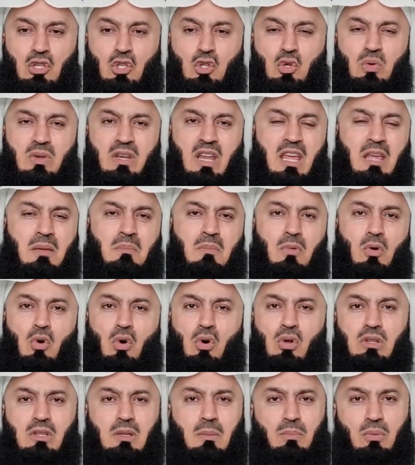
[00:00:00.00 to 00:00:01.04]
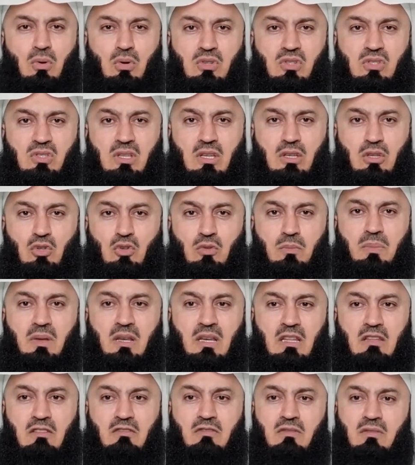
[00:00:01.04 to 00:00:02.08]
you name all the books that you
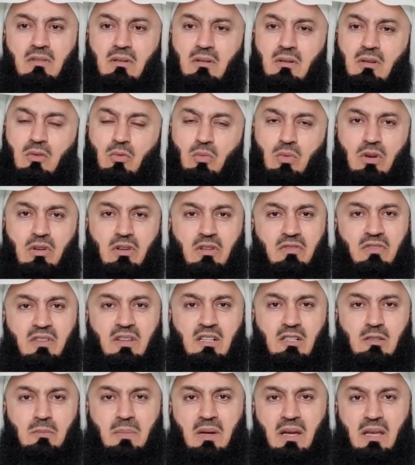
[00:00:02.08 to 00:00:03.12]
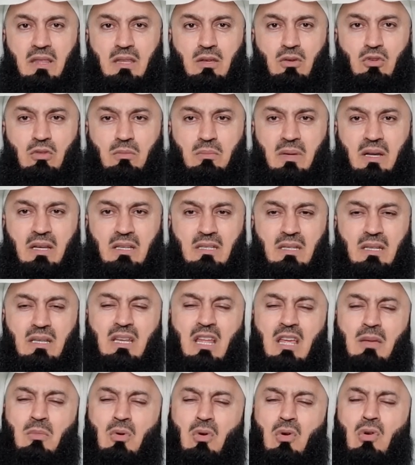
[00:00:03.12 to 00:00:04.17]
believe were revealed by the Almighty.
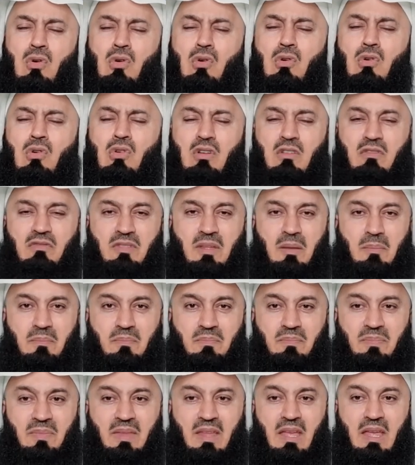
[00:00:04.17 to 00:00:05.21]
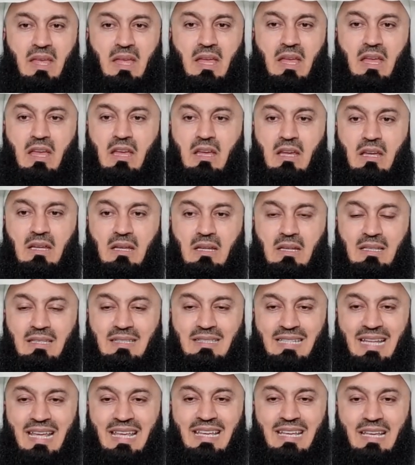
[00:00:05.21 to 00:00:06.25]
Name all of them.
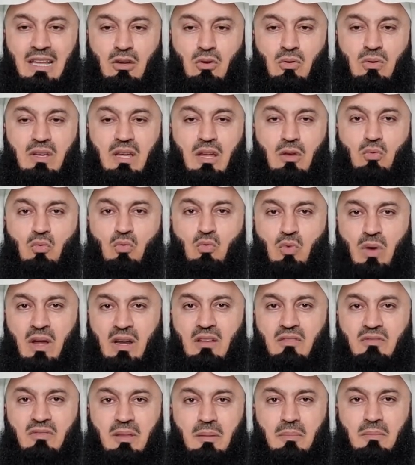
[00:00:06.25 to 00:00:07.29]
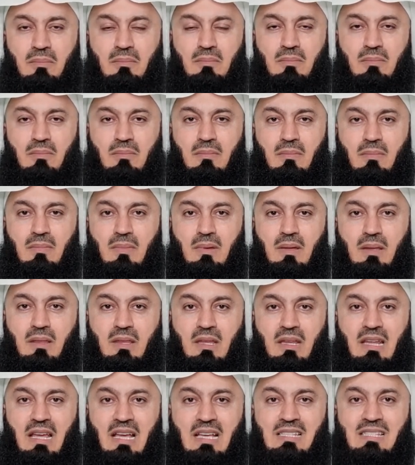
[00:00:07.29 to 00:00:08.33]
Take a look at one of them
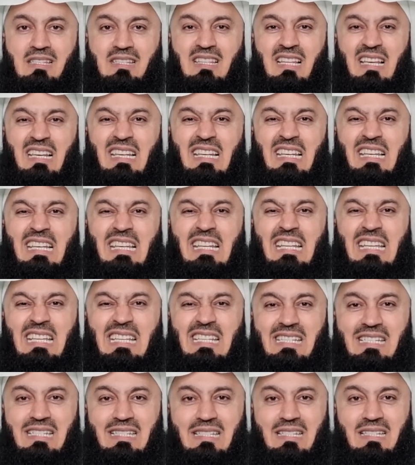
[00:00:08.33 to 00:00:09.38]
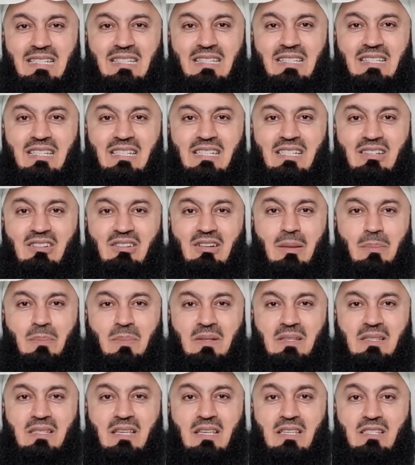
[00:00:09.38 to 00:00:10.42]
that has the least
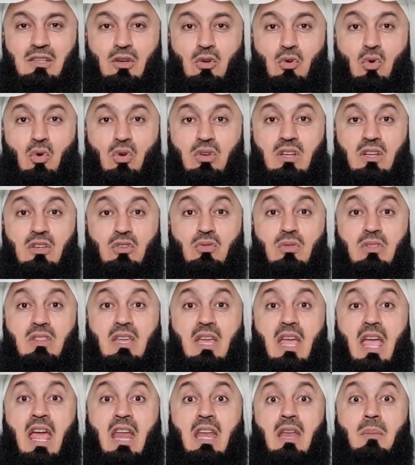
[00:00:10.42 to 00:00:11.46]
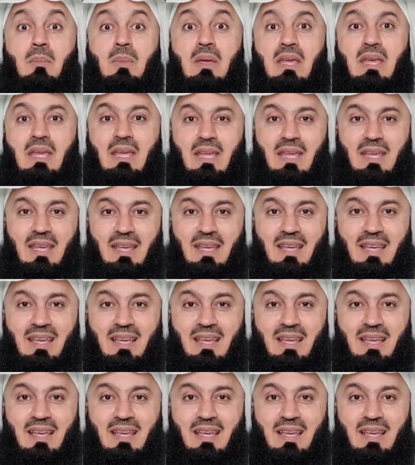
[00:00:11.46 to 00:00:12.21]
discrepancies according to the enemy.